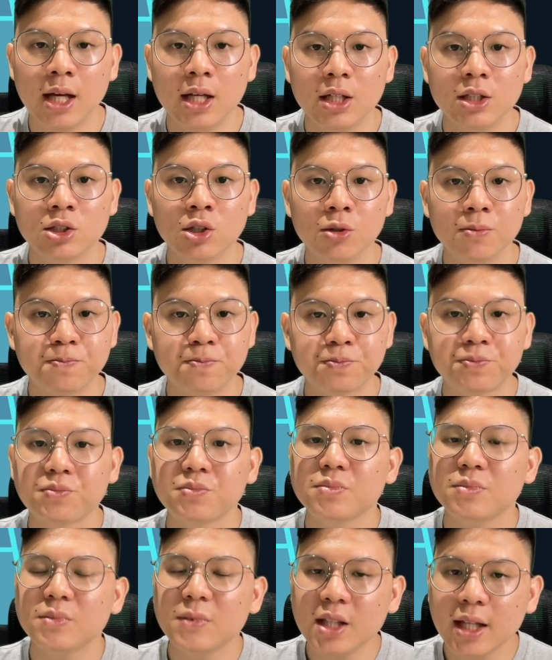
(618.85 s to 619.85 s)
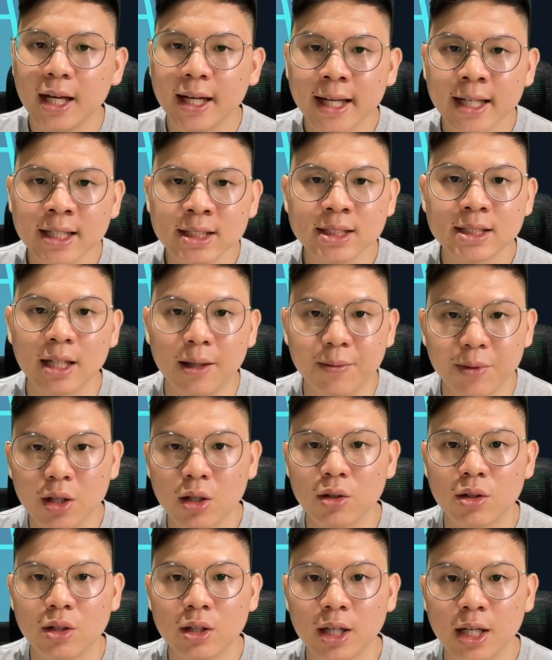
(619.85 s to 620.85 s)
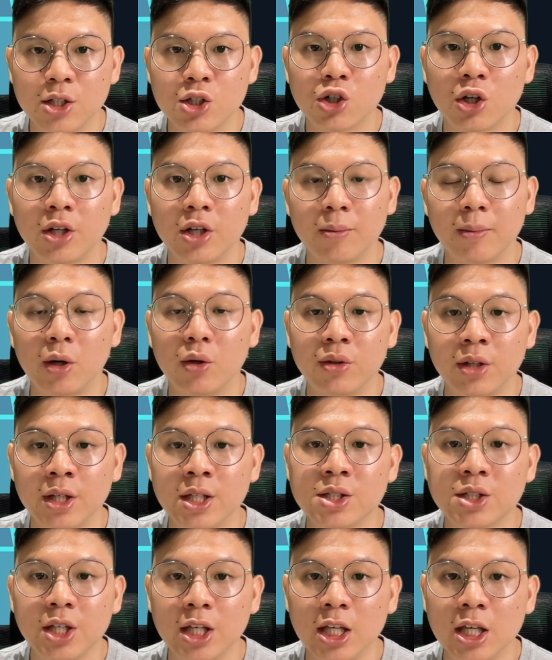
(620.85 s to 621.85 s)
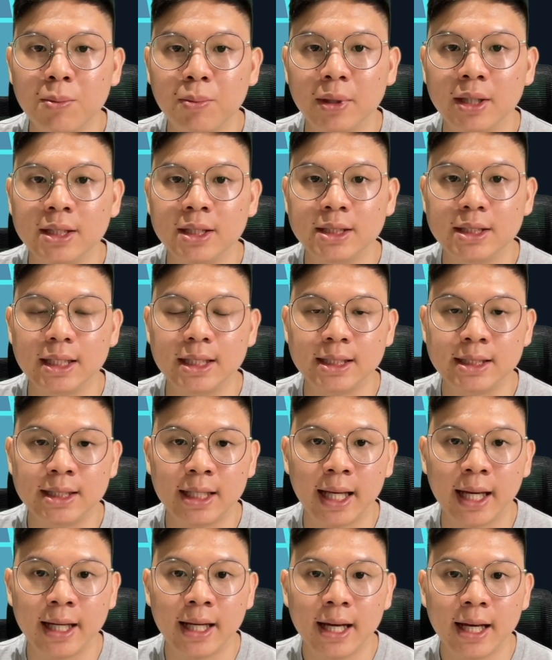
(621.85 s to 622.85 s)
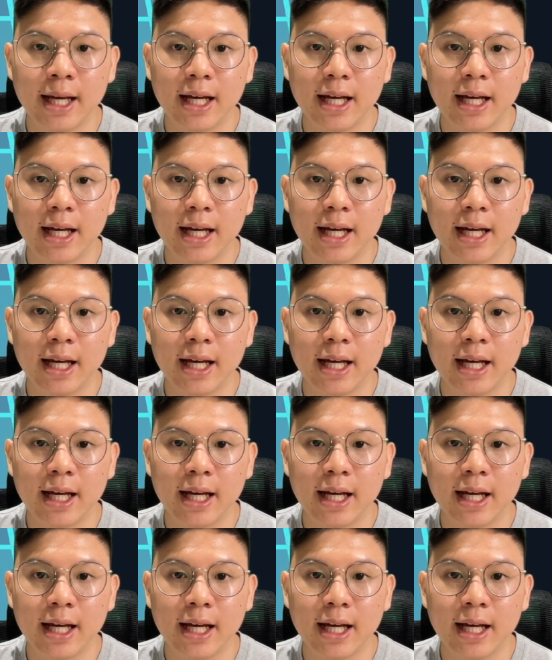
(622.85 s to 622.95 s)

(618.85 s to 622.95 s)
So I guess something to touch on about these keepers is that